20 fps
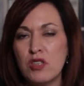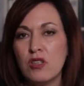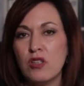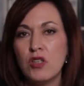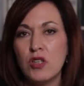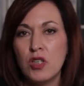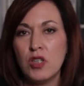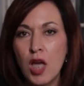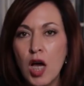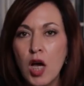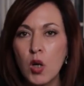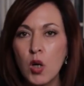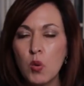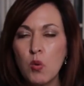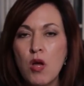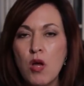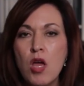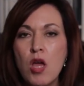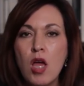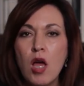no
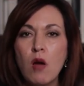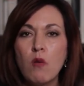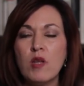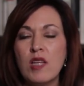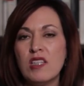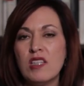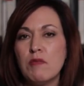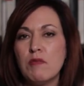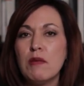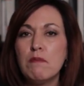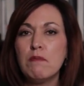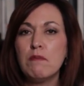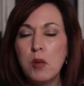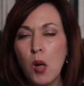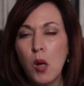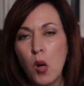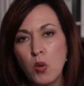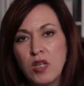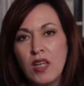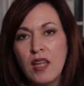we need to be
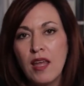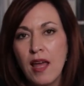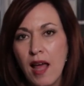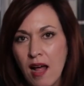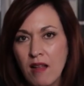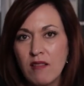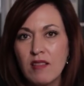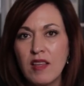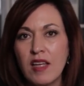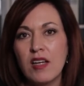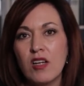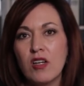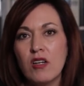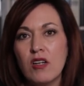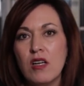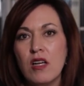boldly out there